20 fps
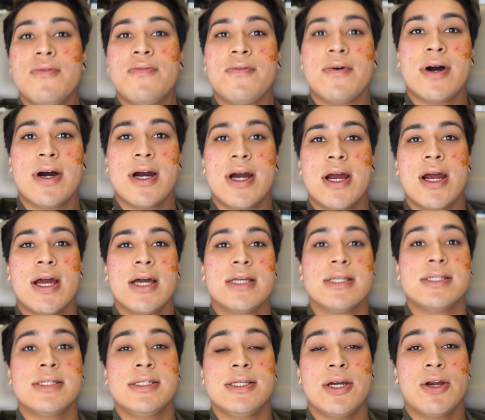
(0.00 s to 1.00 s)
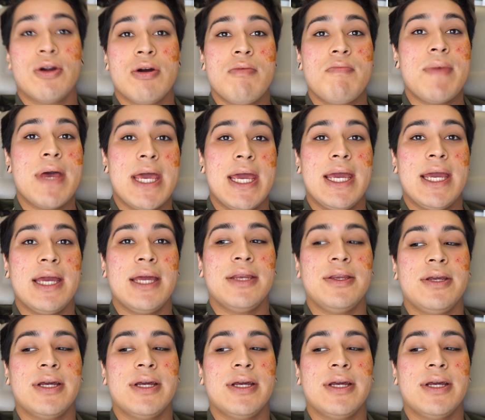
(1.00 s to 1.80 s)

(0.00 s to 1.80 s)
far, zero pain.